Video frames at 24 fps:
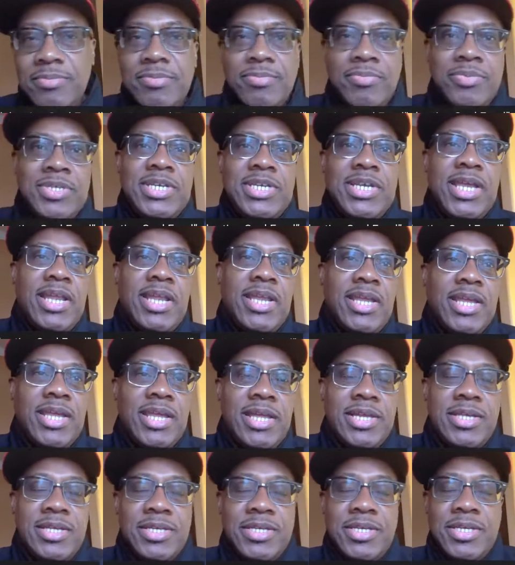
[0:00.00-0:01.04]
when she get in the
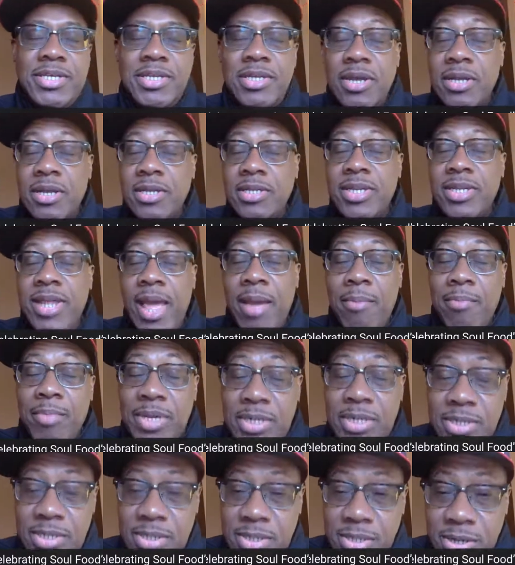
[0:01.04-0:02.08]
kitchen, she does
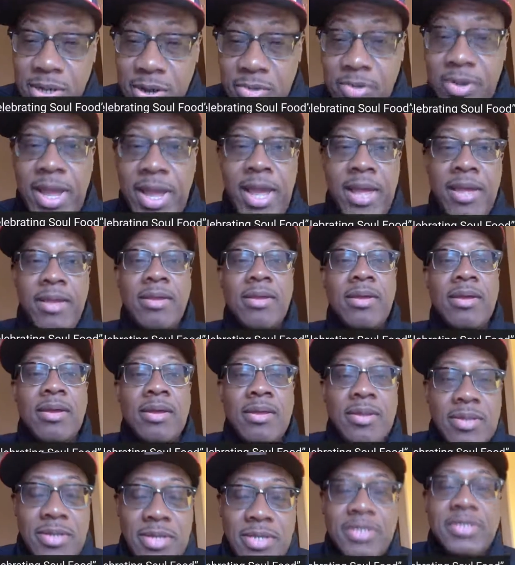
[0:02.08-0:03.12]
damage, okay?
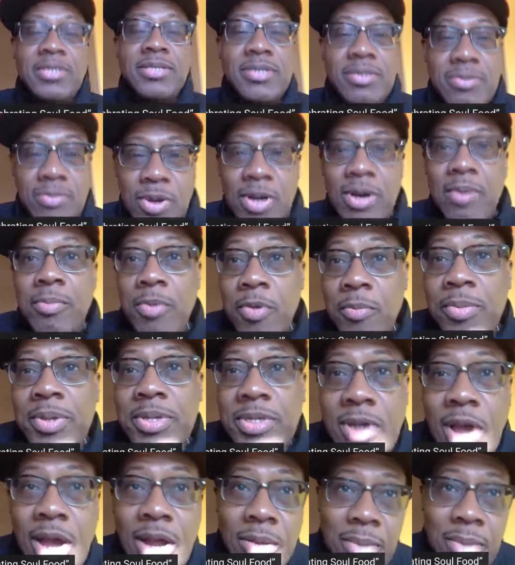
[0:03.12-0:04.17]
This is what I'm going to be
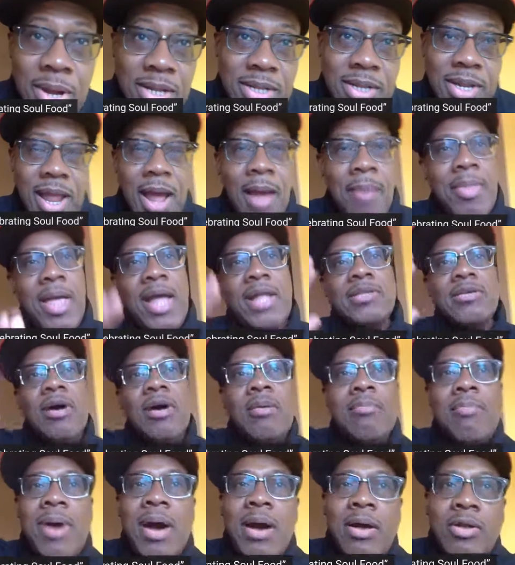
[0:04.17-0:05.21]
talking about today. I'm not
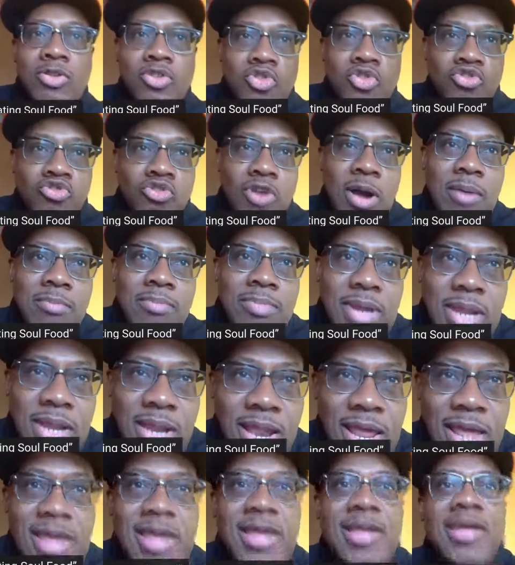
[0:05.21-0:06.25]
talking about Trump
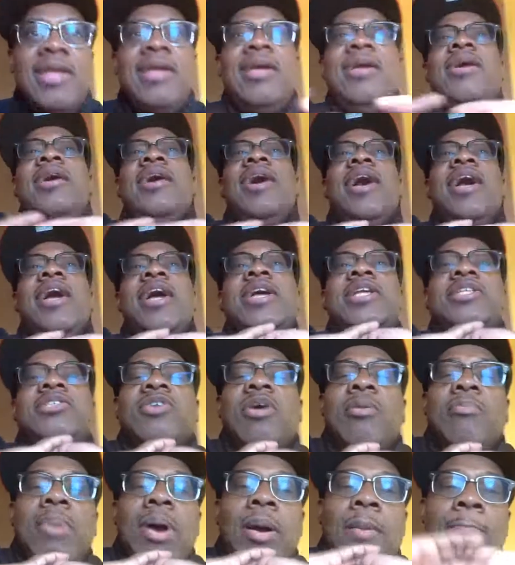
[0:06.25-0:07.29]
today. I ain't
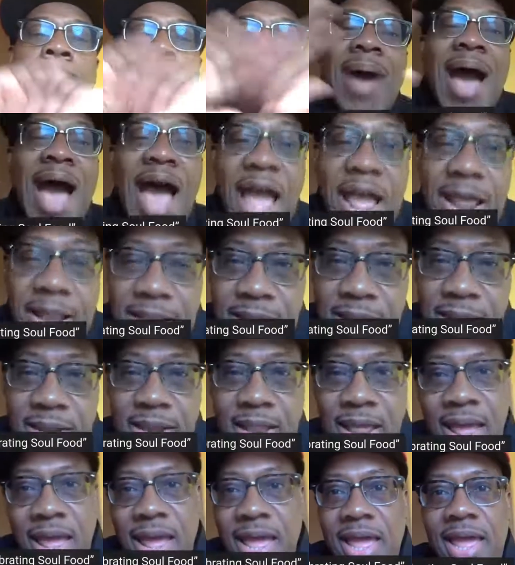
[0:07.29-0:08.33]
talking about Biden
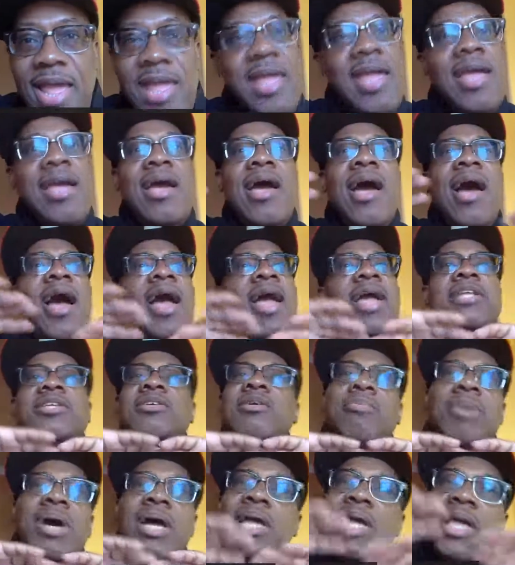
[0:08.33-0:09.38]
today. I ain't
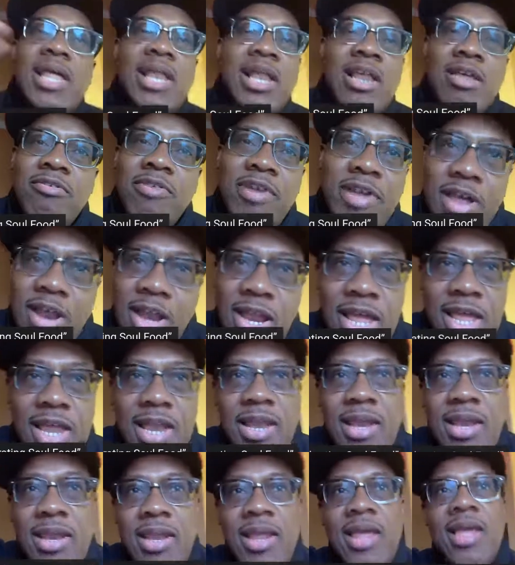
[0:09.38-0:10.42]
talking about Hillary
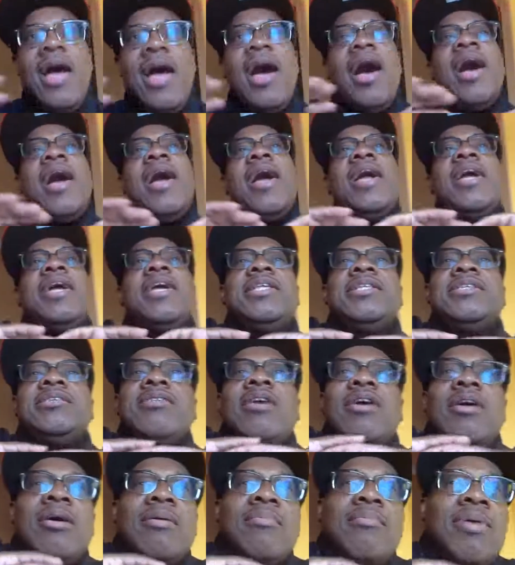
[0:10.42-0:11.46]
Clinton. I ain't
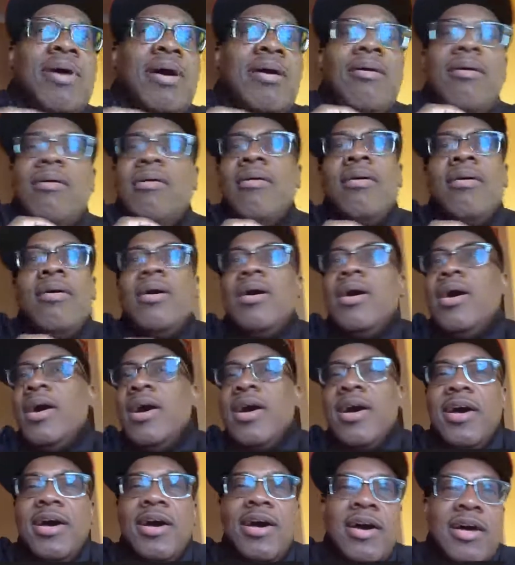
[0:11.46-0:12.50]
talking about
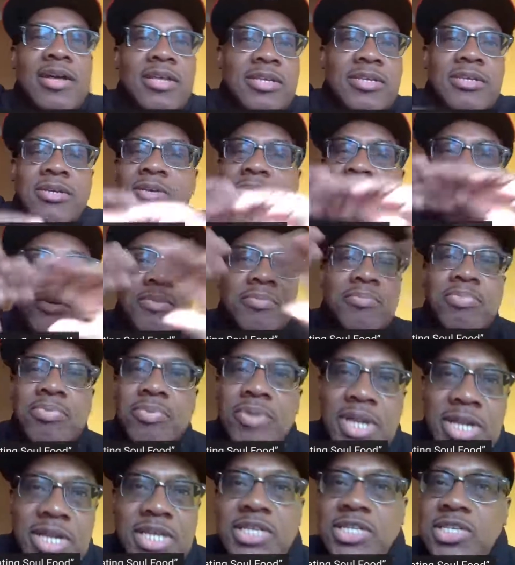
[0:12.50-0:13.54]

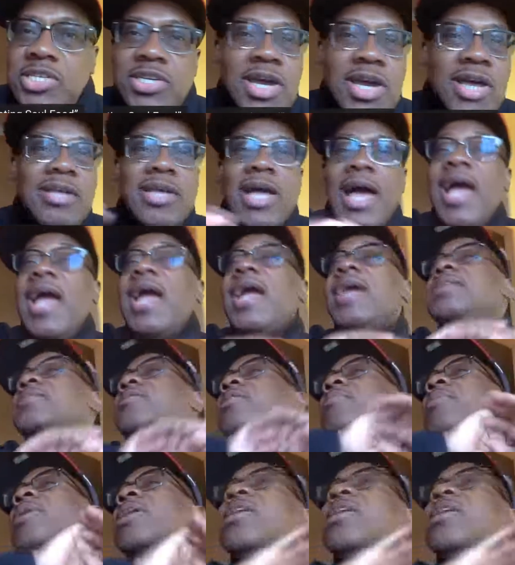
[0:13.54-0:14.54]
police. I ain't talking